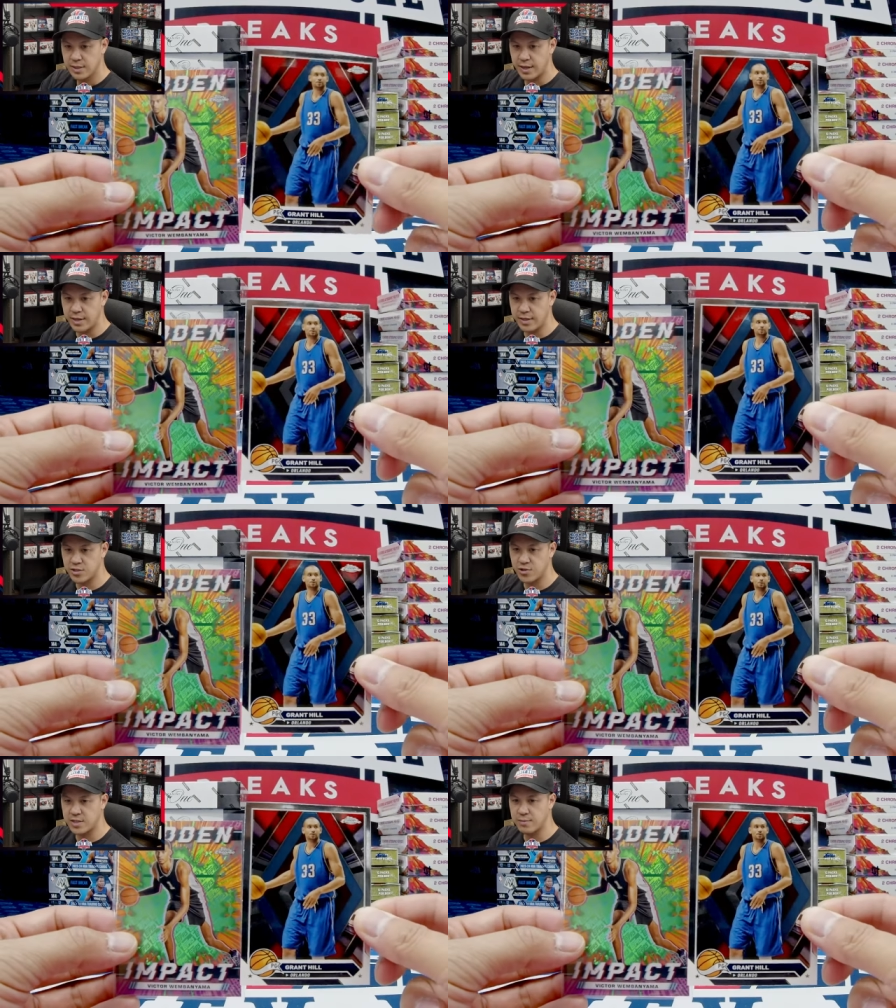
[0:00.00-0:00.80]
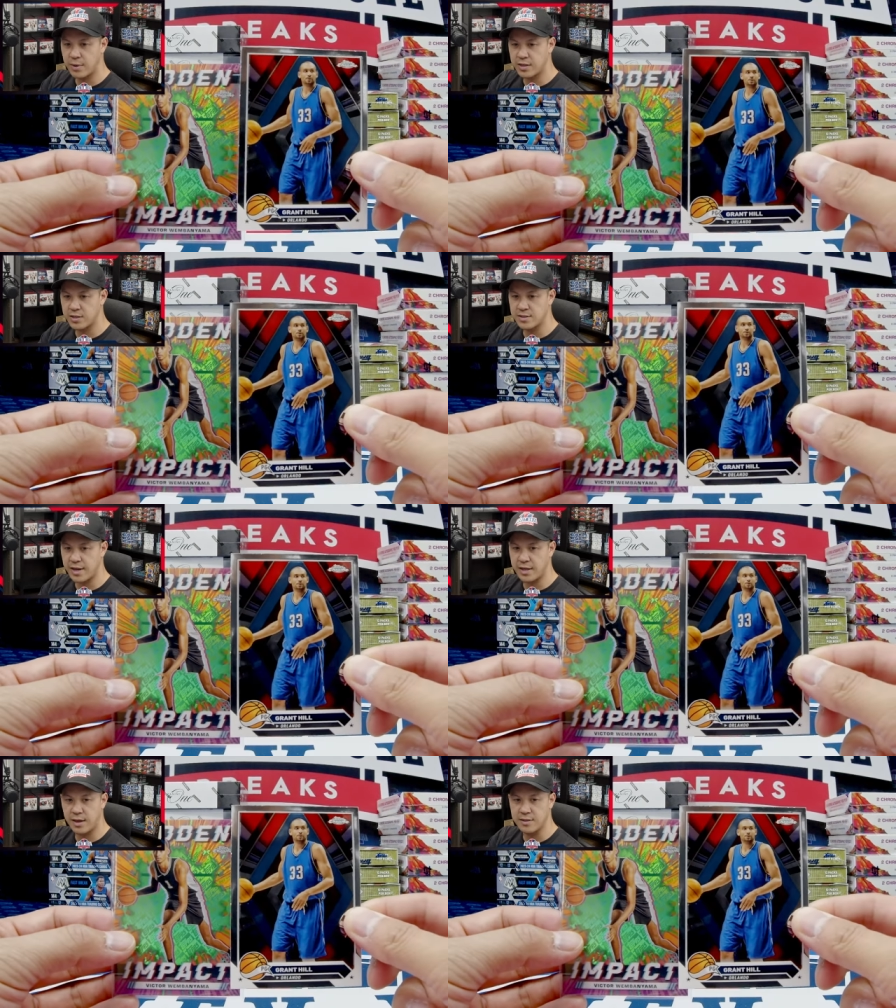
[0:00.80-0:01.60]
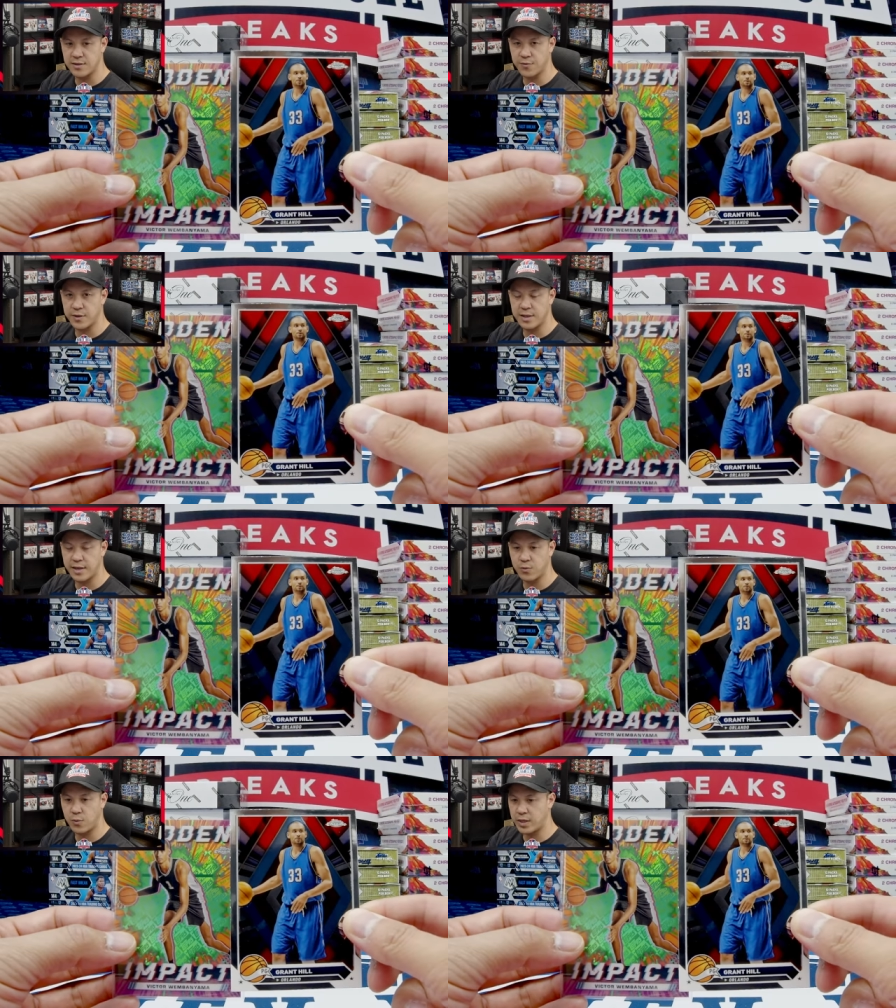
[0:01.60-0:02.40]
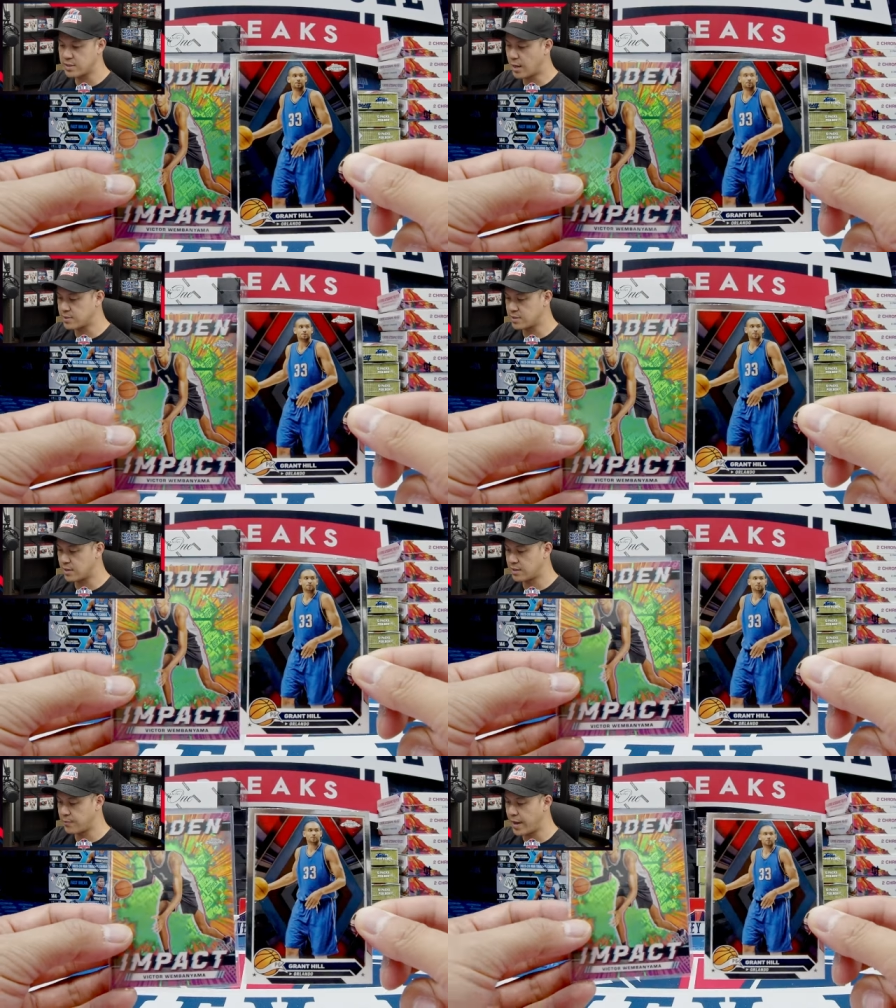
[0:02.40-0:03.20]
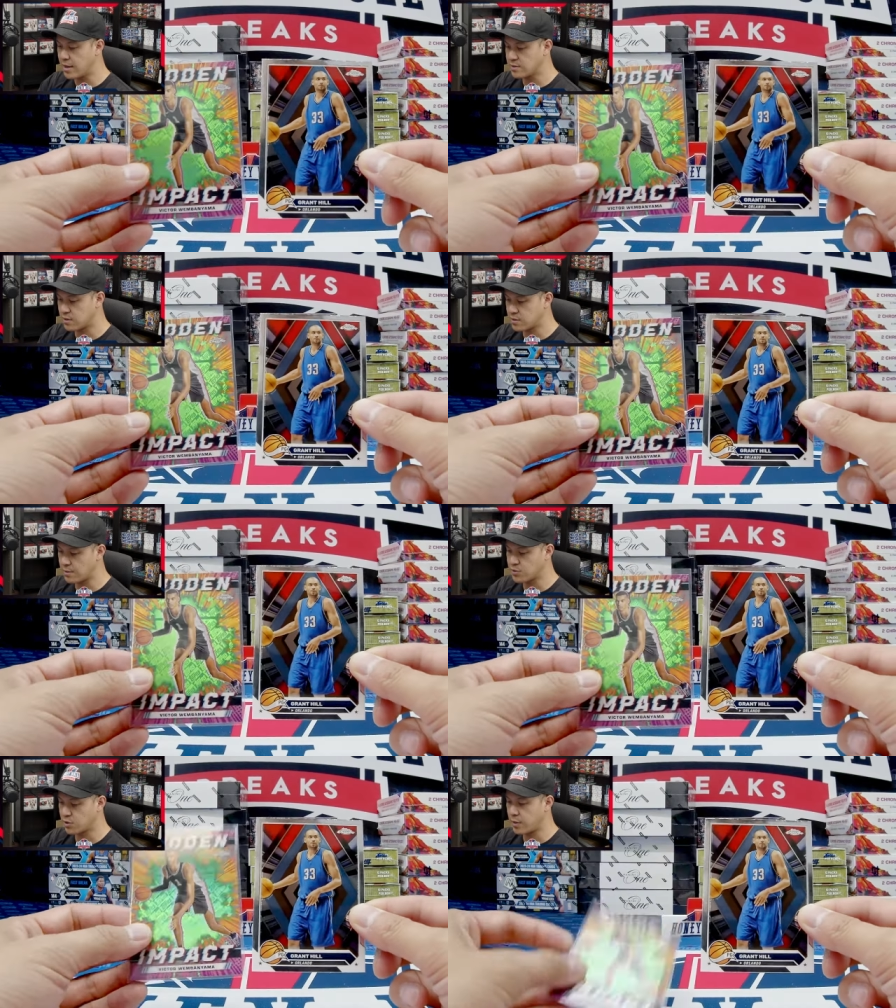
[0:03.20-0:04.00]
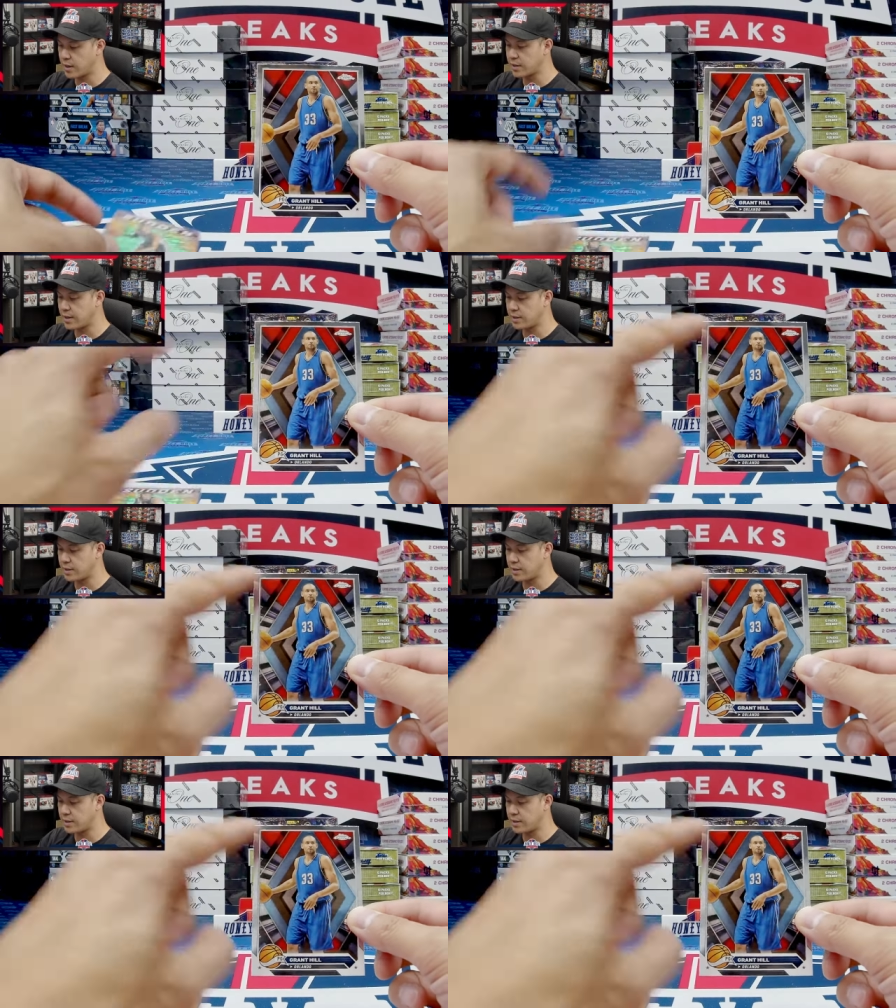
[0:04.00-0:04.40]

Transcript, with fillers: kind of interesting modern design, a lot different than what Topps has done in the past under Topps Chrome product.